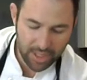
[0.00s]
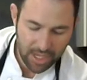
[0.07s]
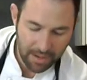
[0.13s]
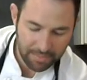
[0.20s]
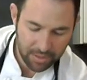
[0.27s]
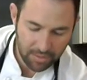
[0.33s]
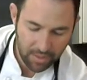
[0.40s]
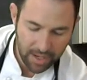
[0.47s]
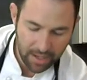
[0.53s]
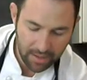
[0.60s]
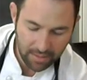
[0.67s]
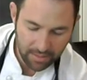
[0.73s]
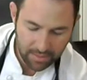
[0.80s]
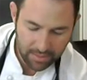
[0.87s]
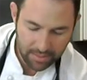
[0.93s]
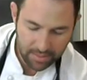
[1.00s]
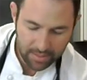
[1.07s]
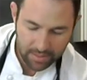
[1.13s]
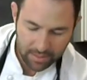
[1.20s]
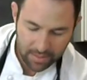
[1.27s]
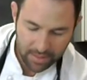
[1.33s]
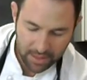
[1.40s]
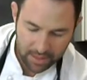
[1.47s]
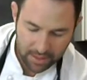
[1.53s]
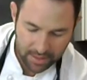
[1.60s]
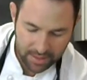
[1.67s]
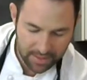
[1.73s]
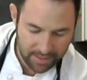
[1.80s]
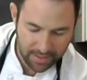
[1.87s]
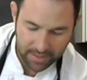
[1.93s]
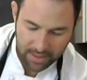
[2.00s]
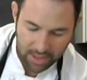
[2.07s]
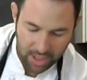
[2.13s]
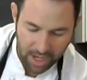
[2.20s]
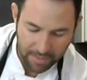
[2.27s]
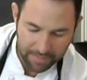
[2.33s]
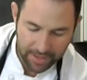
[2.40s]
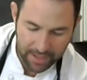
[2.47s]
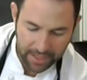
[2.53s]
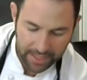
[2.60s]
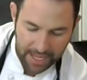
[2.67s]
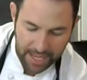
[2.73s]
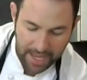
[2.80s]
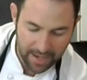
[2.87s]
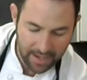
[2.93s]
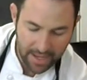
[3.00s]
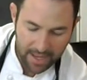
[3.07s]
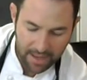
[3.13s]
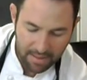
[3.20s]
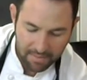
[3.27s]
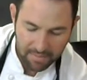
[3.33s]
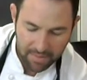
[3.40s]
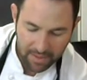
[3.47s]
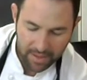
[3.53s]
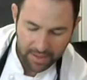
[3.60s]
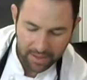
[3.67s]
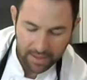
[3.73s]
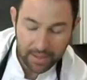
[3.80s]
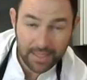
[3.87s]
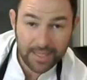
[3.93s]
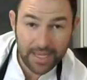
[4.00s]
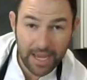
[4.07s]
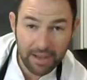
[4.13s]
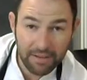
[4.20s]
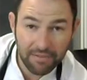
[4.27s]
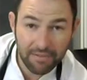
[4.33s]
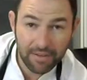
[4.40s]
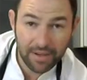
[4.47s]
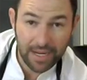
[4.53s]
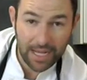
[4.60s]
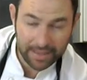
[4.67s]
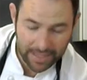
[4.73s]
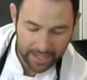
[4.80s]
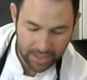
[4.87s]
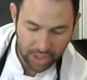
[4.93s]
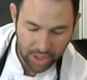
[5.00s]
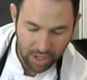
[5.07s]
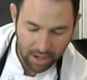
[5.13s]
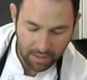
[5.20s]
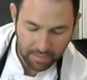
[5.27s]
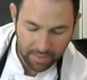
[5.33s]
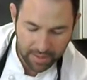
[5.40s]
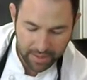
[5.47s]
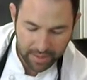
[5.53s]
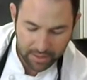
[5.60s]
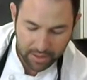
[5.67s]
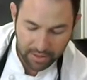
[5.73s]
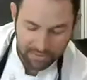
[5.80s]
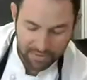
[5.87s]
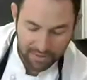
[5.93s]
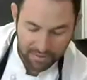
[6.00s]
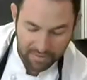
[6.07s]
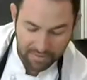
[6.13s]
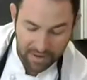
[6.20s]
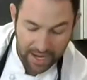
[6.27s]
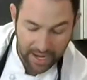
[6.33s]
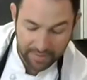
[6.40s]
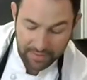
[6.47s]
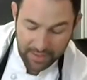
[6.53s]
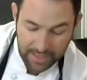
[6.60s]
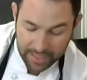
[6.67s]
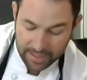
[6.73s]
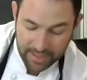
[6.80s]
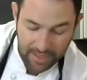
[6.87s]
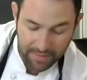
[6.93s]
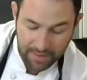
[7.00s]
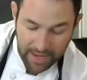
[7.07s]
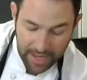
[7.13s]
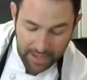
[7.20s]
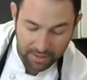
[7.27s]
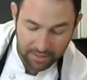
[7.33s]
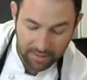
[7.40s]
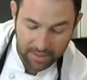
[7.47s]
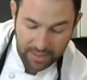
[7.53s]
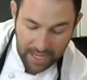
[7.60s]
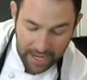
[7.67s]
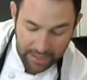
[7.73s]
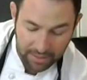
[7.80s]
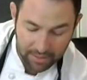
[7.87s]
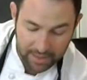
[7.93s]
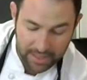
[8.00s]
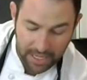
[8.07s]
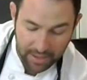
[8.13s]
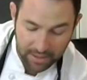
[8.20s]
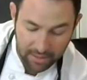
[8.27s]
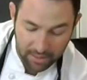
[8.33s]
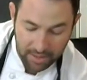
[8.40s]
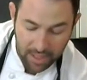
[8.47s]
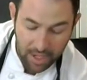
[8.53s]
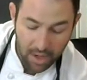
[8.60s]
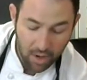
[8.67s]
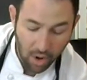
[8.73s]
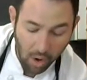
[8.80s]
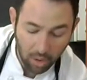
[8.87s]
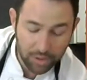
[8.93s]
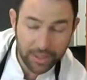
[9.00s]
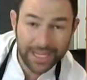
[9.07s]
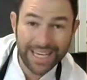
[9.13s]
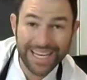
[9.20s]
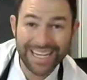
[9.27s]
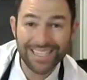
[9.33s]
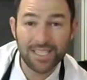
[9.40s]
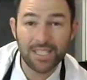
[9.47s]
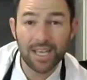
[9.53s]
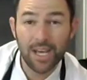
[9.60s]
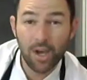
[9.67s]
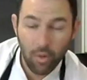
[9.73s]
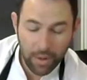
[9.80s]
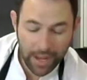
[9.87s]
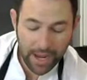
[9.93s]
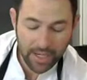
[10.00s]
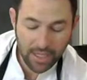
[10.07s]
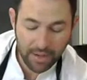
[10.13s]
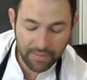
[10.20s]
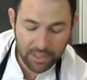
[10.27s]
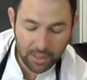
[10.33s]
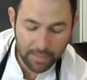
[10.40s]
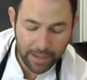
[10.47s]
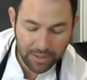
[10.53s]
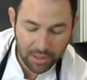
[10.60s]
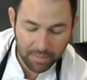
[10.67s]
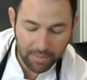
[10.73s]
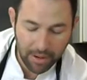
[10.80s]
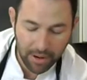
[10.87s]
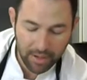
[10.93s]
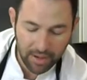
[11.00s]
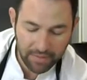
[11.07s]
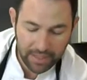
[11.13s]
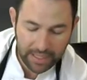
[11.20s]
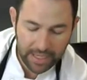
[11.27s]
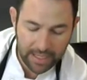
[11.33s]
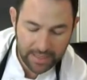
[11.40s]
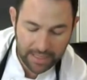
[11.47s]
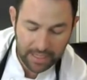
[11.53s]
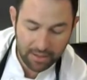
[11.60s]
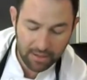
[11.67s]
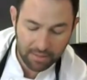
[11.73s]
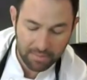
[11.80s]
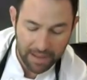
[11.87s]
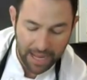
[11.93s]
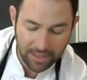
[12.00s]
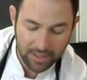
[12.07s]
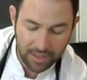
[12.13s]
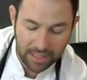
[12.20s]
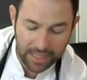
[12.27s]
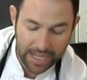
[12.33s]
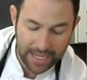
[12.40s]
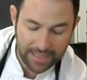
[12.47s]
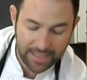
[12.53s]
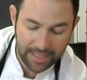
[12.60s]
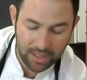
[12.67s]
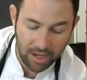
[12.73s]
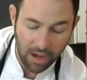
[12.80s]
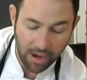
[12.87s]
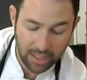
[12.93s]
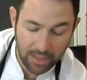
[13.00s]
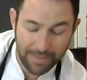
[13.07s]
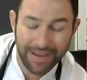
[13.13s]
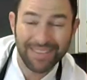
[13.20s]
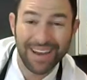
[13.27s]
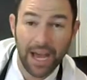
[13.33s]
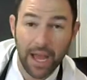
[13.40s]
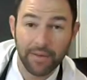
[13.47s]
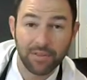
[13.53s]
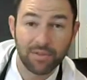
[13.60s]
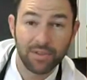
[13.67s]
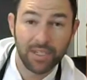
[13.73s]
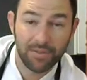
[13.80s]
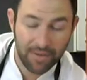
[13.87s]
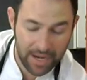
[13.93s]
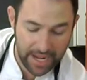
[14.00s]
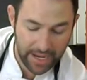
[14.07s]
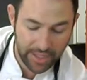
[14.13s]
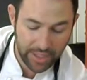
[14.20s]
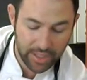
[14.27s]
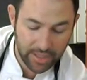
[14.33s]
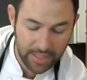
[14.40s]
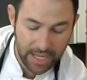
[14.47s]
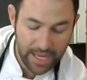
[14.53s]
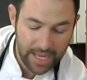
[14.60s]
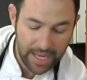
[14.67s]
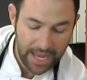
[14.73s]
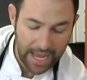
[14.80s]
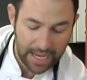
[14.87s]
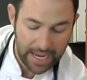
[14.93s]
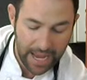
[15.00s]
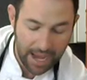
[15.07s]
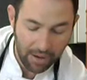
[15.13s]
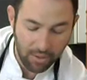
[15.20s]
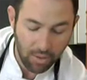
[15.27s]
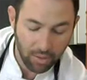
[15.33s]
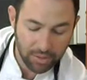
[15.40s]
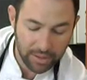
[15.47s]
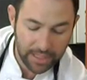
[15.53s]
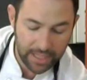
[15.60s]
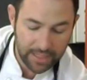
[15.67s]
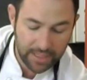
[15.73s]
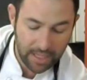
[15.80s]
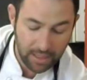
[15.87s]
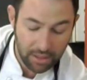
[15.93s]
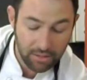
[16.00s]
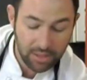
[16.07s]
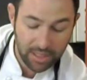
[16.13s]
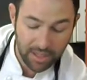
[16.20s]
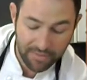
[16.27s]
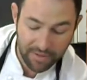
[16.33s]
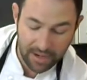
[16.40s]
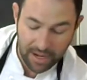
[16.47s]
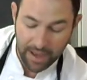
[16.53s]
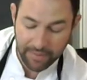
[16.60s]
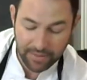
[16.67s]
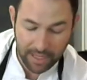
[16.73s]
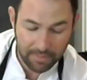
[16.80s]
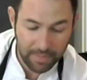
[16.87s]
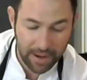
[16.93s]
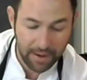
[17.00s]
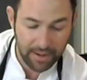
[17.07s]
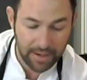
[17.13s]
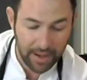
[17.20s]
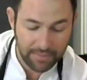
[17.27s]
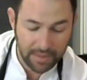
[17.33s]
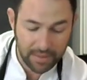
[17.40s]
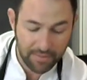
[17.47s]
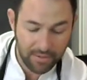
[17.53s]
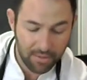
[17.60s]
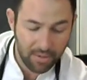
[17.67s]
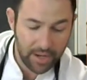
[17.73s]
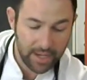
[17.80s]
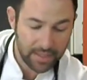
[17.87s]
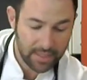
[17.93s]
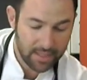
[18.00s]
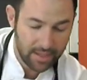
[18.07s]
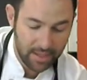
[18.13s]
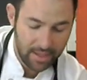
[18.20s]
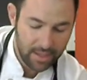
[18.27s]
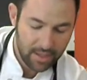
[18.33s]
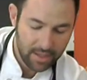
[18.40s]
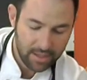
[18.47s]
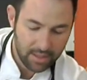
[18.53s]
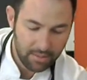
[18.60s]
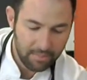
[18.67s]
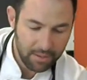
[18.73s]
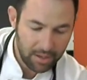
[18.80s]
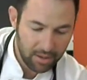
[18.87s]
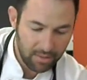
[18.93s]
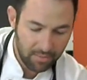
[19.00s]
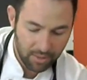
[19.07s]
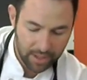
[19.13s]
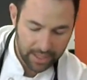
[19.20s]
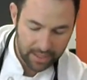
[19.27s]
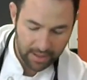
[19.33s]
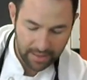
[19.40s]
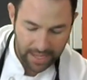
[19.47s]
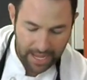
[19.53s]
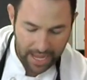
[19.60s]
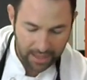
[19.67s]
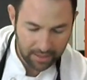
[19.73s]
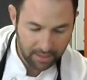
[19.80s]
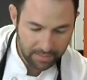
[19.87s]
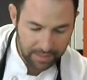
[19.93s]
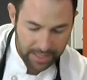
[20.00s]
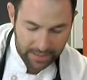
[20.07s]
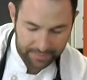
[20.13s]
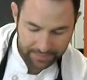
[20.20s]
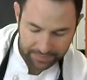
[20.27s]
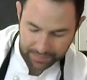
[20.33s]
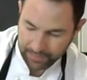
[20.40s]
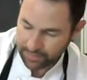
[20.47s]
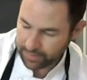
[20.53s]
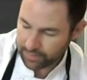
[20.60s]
to chop well. Just chop it again. Safe, not that sharp. Good for 5, 6, 7, 8-year-olds, 9-year-olds, 10-year-olds. Older kids, we actually have a special part of the Kids Can Cook Masterclass that talks about knives for different ages and how older kids can use different knives, like paring knives, in different ways. So boom, working on that a little bit.